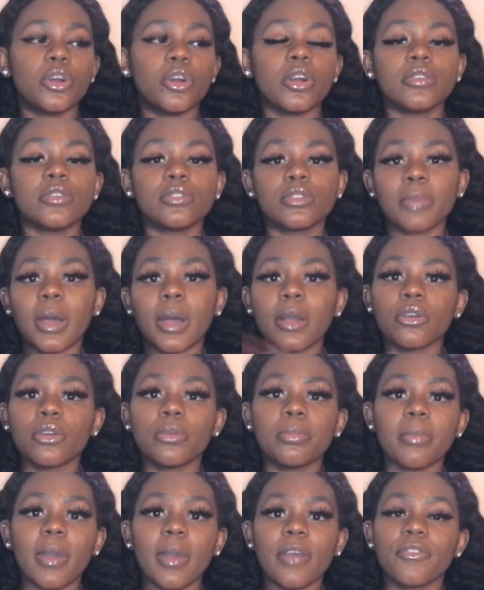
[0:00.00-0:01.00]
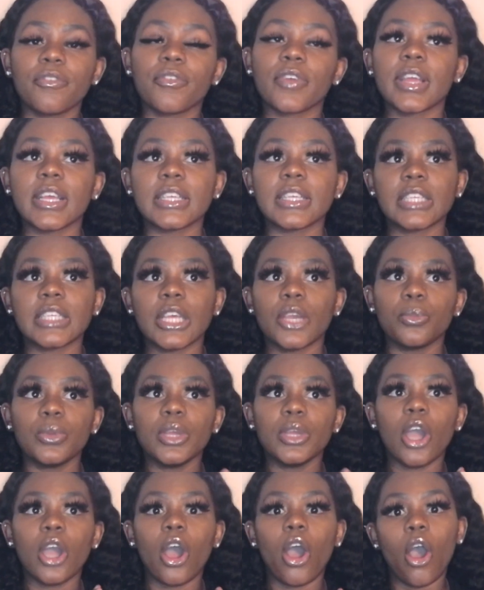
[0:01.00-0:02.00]
It was my group of my friends, and
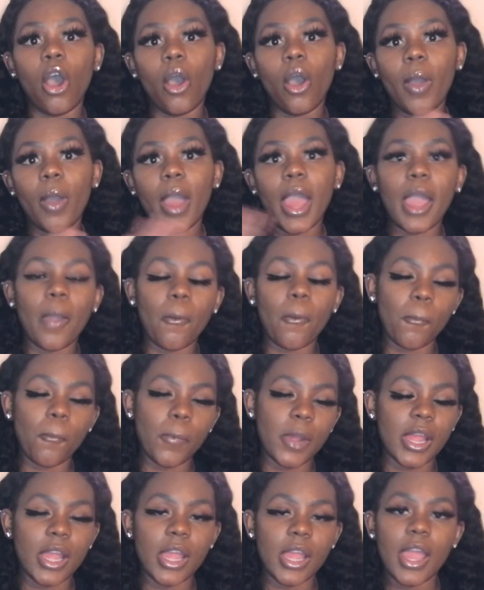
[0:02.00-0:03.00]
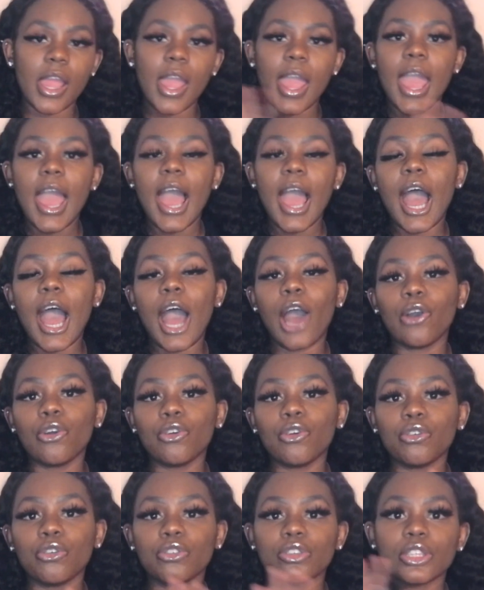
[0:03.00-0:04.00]
we all had went out
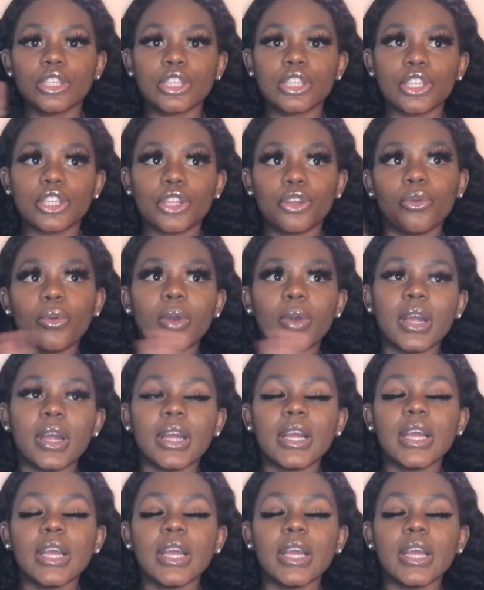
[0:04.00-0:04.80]
the door.